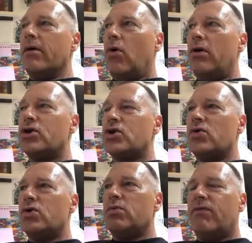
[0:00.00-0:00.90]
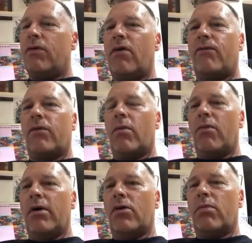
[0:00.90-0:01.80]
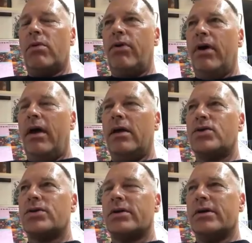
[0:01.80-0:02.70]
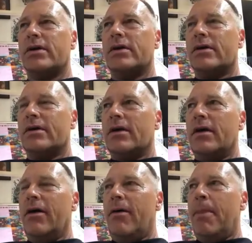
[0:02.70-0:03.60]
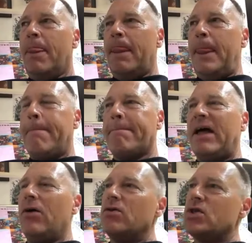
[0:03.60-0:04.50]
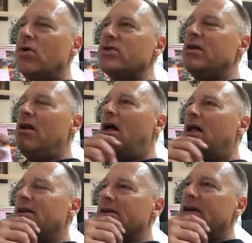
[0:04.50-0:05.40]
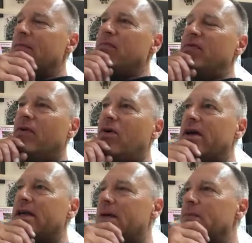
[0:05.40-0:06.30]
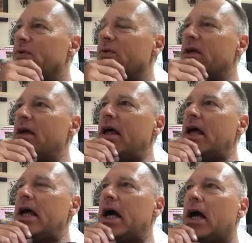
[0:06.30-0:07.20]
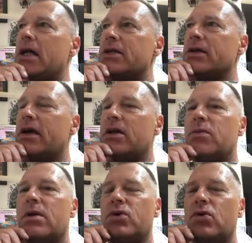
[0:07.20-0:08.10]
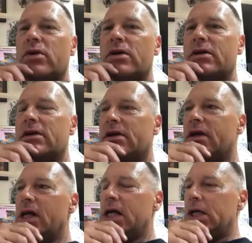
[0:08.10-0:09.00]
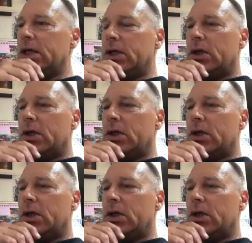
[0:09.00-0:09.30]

the wall I showed you before from uh, Robin Page. Um, I also was in London, yeah, before I came to the uh, Art Academy in Munich. Uh,